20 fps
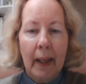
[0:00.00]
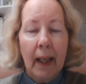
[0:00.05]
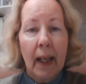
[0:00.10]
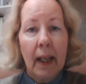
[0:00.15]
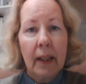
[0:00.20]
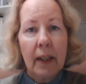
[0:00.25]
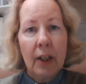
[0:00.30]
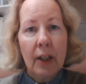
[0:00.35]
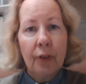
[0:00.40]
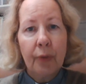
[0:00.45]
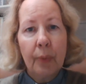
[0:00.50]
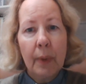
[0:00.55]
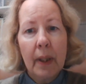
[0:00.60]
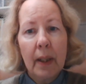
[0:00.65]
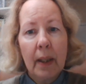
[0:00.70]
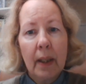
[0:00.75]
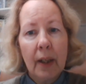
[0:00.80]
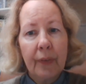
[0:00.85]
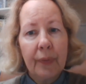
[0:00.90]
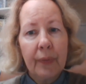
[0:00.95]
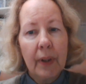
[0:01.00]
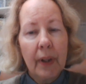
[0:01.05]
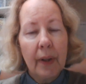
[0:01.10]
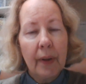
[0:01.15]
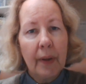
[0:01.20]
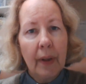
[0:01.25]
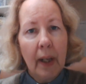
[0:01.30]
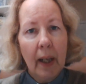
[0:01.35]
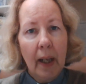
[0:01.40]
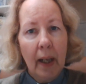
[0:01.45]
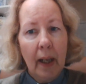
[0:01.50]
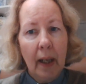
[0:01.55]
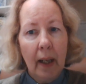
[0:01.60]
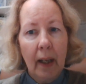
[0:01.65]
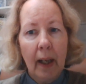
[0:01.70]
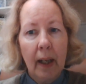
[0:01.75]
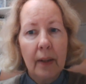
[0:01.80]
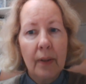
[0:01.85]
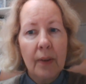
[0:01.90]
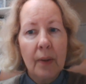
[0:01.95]
and if we left it there
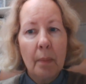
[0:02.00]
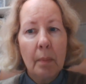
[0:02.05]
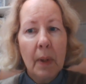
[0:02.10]
and